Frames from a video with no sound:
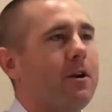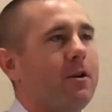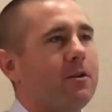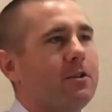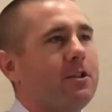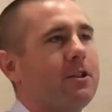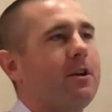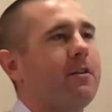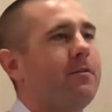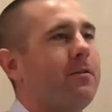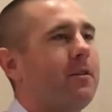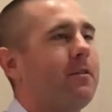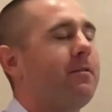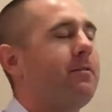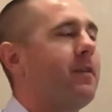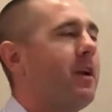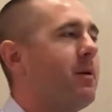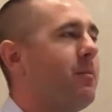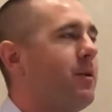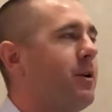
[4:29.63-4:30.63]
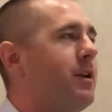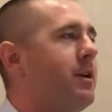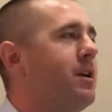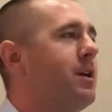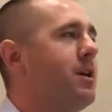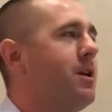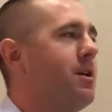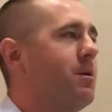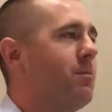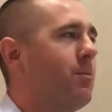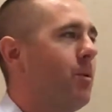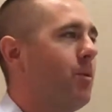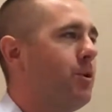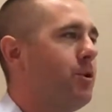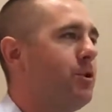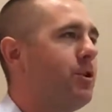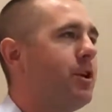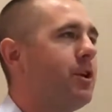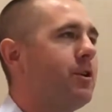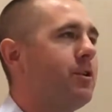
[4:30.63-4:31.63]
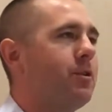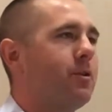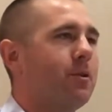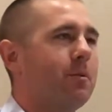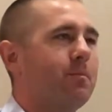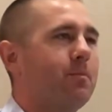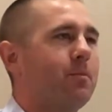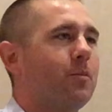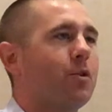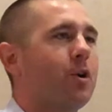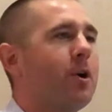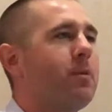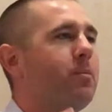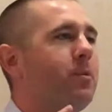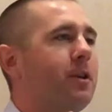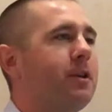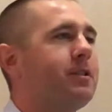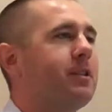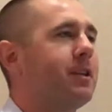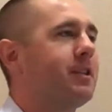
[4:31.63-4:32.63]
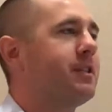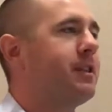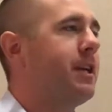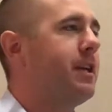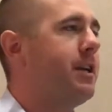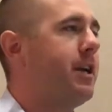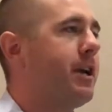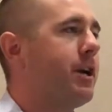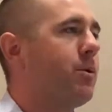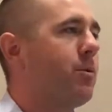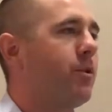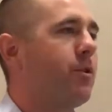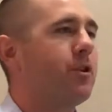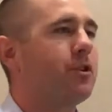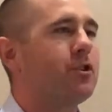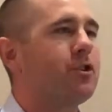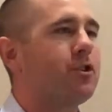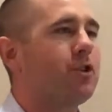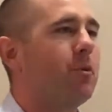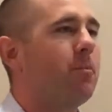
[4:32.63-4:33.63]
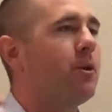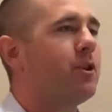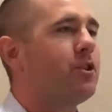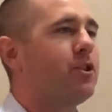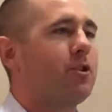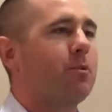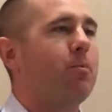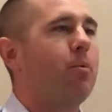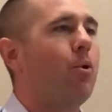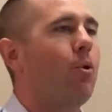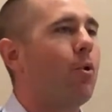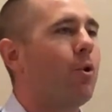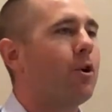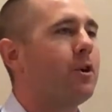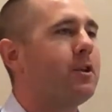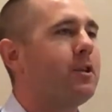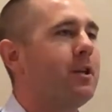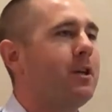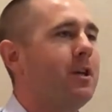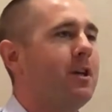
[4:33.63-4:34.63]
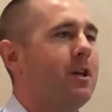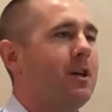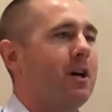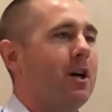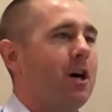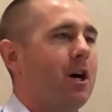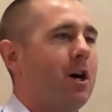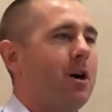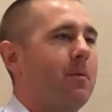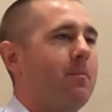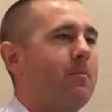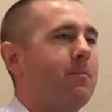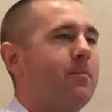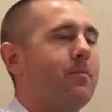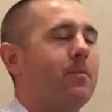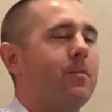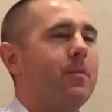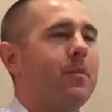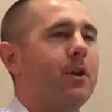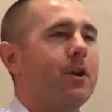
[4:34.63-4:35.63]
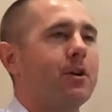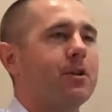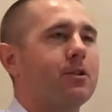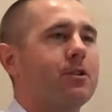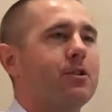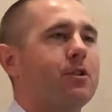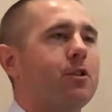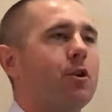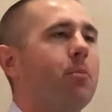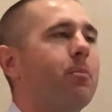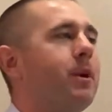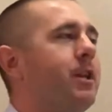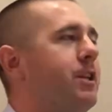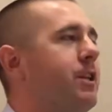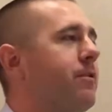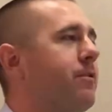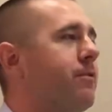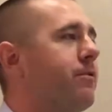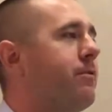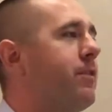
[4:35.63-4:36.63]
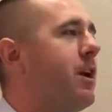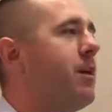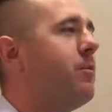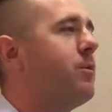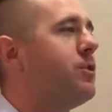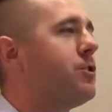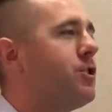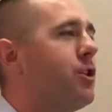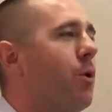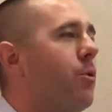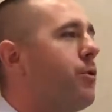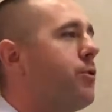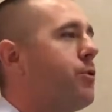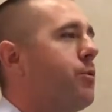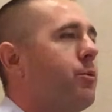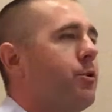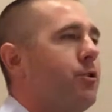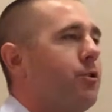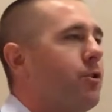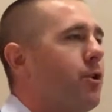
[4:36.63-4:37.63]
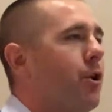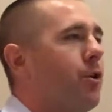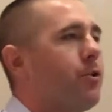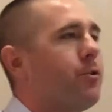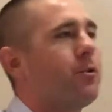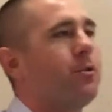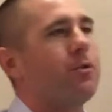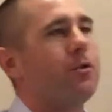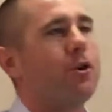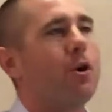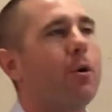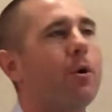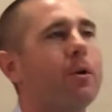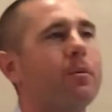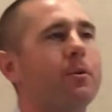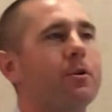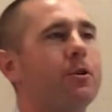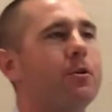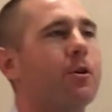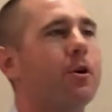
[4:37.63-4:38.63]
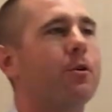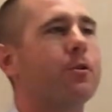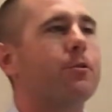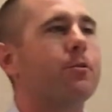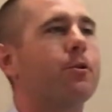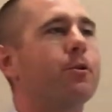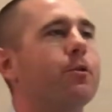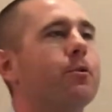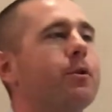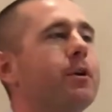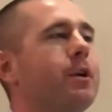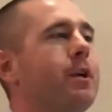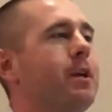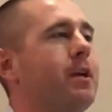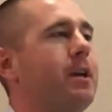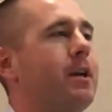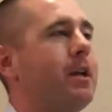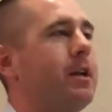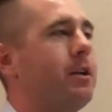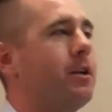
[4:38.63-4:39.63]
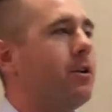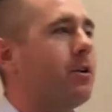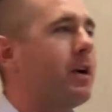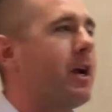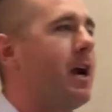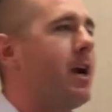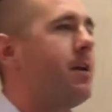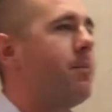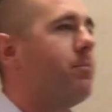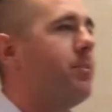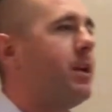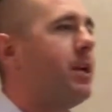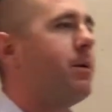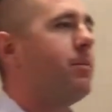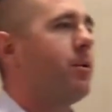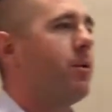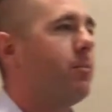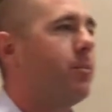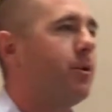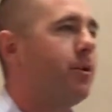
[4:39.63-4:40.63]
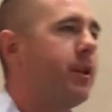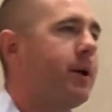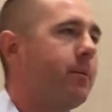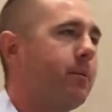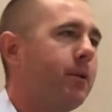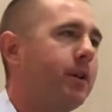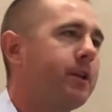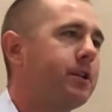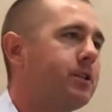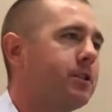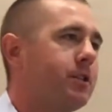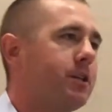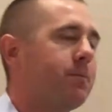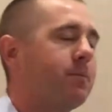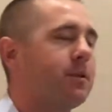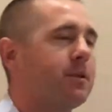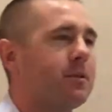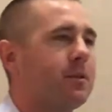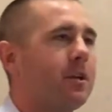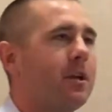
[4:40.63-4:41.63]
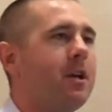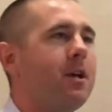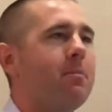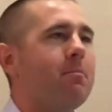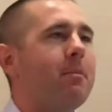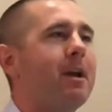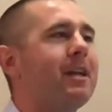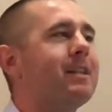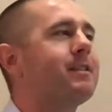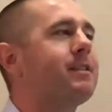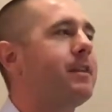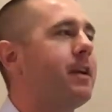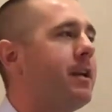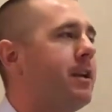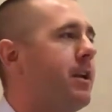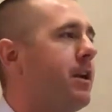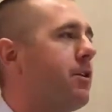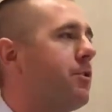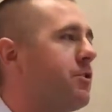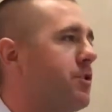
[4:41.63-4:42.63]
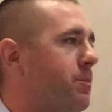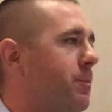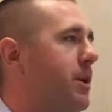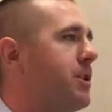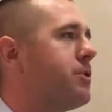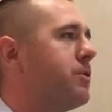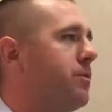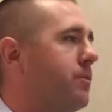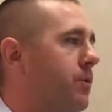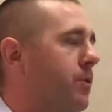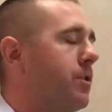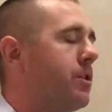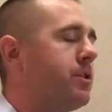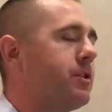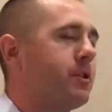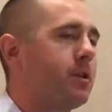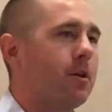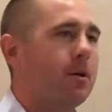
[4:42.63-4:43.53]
I know it's tough for the family, but when you get to a great place like San Diego where there's so much support, there's so many different families going through what you go through, knowing what you go through, and, you know, kind of being able to build that relationship has made San Diego special for us.